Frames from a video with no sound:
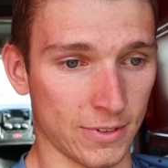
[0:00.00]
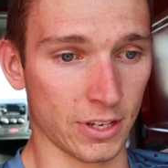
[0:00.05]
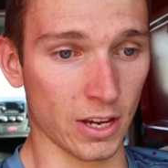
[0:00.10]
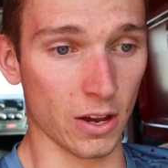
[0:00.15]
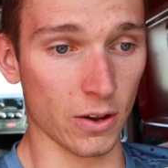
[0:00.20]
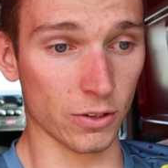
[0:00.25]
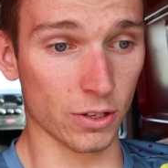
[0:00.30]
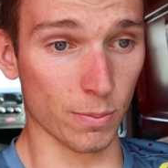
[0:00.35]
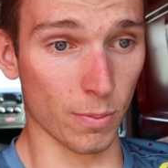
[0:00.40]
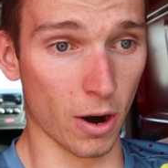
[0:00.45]

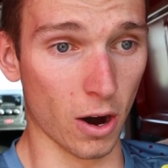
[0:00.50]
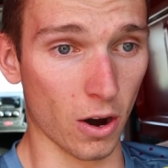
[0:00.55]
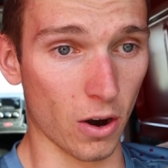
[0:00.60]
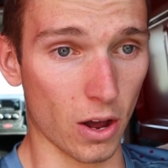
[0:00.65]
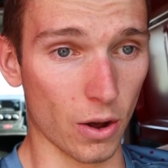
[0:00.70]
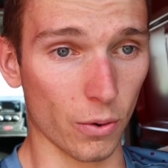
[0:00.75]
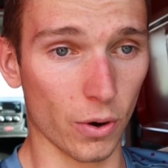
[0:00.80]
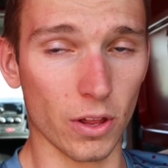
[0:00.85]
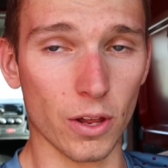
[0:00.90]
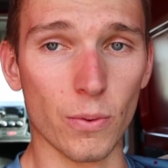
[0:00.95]
So tomorrow
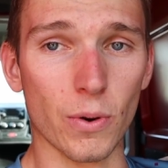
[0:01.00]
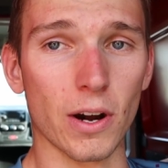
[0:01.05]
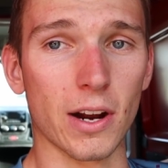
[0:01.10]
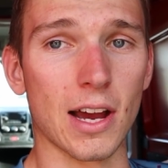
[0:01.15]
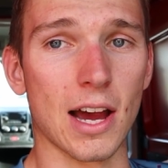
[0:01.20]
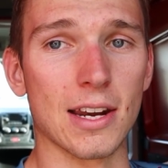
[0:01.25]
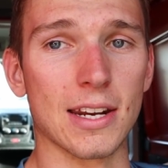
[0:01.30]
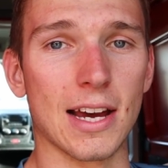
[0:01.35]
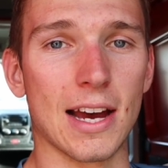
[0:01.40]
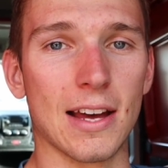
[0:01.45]
I'll really work
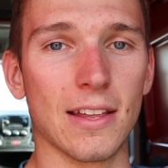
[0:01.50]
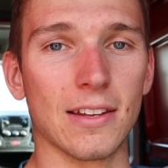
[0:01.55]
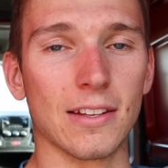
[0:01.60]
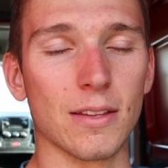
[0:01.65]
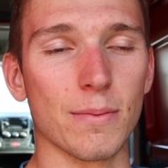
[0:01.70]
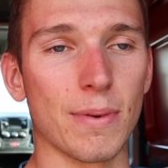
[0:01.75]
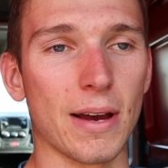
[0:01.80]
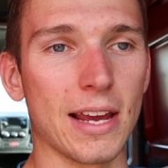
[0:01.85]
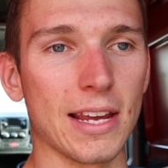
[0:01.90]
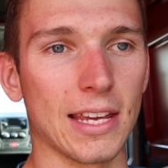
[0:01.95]
on dialing
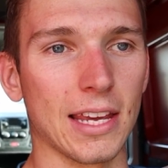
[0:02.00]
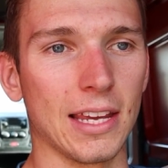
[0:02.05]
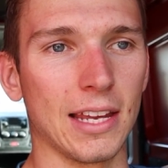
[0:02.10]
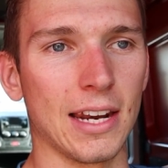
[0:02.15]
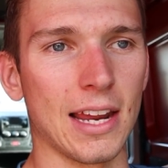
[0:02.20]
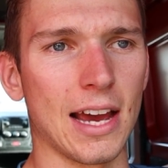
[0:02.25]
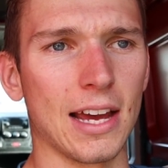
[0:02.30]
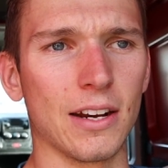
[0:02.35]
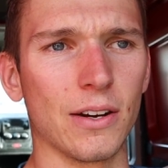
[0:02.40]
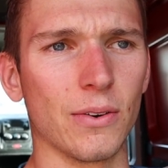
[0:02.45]
the bike
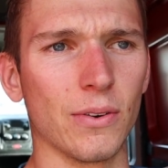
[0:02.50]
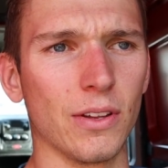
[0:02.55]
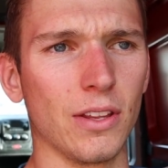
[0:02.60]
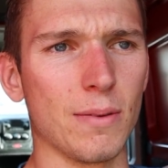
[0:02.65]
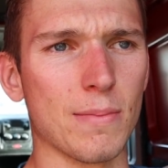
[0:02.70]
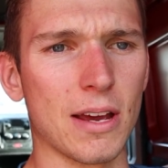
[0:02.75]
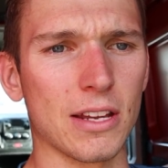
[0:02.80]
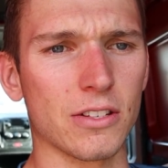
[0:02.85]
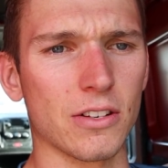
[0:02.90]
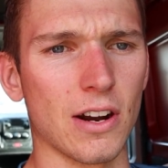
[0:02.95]
in. I didn't
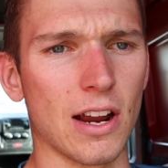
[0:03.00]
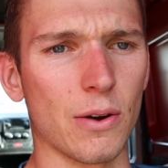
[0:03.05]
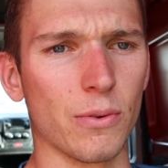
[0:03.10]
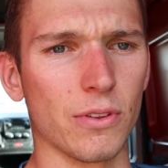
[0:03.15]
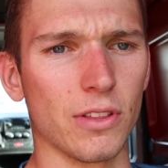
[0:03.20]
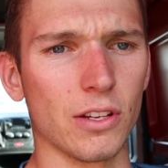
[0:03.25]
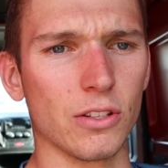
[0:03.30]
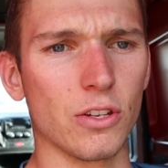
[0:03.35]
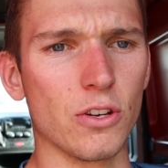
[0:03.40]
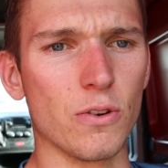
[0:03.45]
really mess around
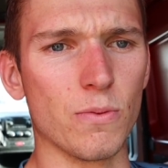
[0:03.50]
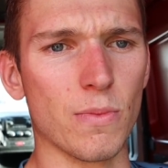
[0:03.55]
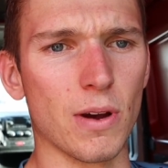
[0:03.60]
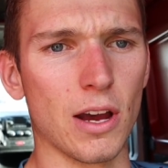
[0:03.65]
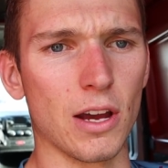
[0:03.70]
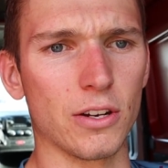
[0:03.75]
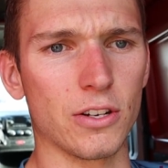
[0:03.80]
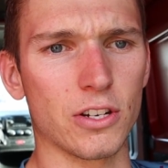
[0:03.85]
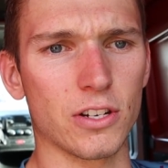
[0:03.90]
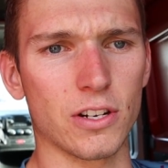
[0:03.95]
with it too
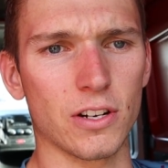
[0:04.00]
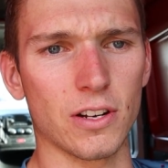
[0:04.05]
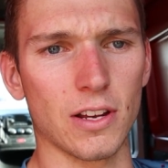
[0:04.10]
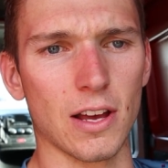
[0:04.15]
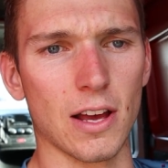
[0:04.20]
much.